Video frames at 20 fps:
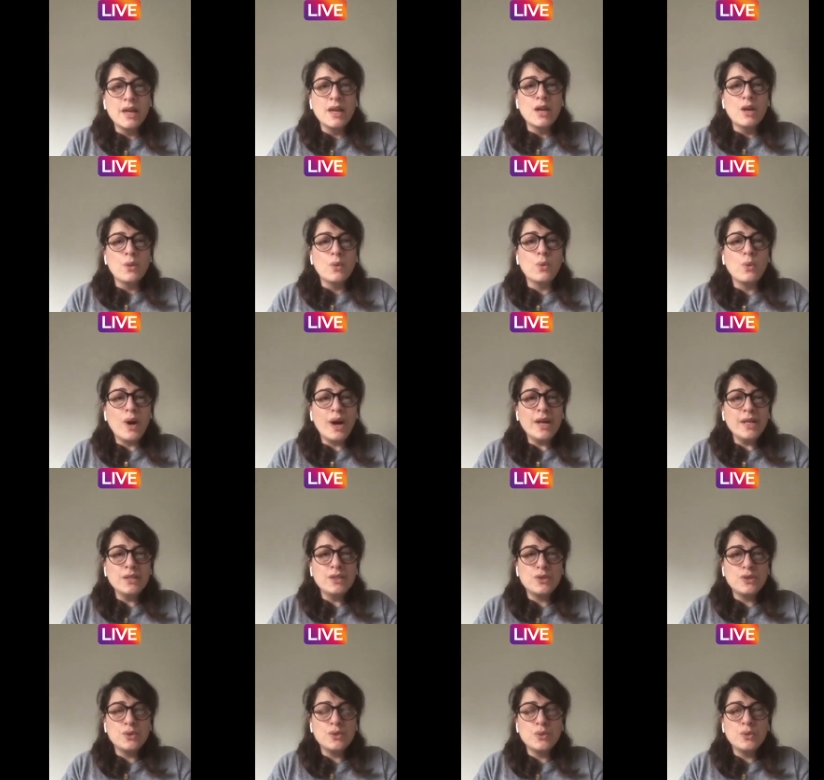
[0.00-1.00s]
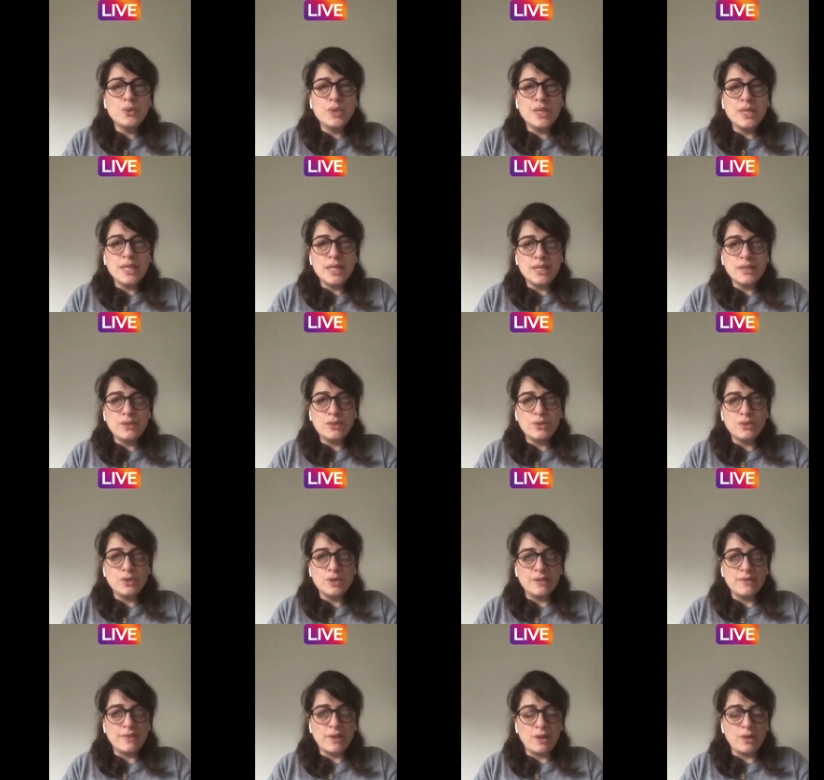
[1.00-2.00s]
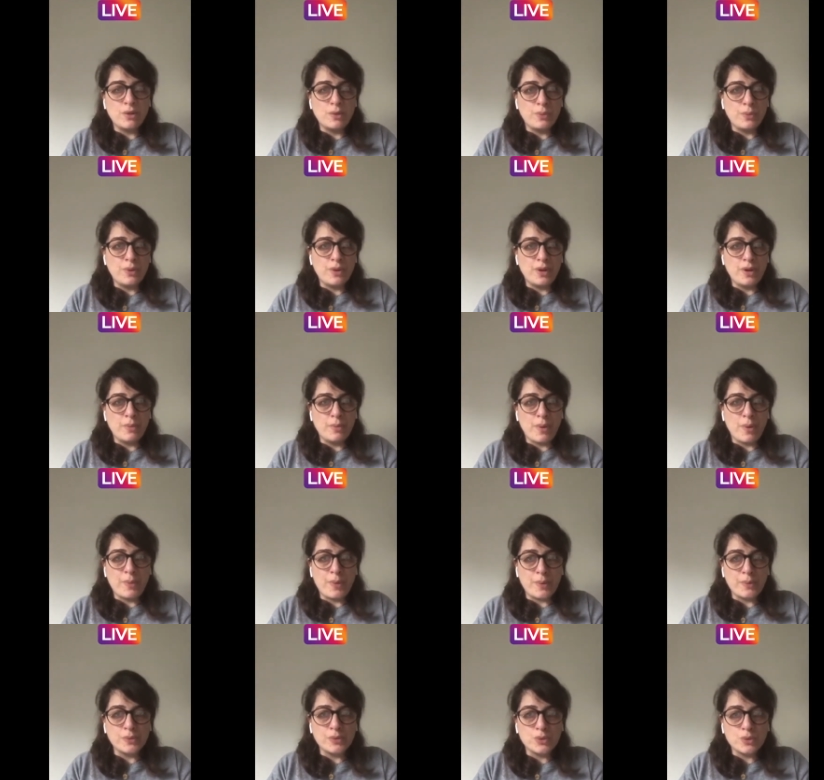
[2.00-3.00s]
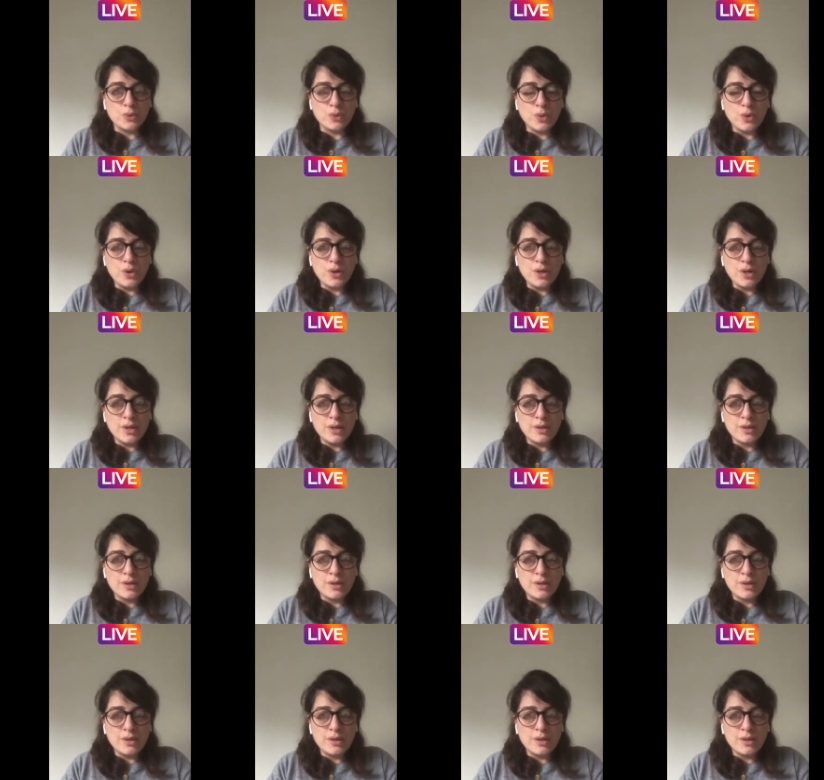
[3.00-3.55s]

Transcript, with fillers: Why do we need to develop a pop up store?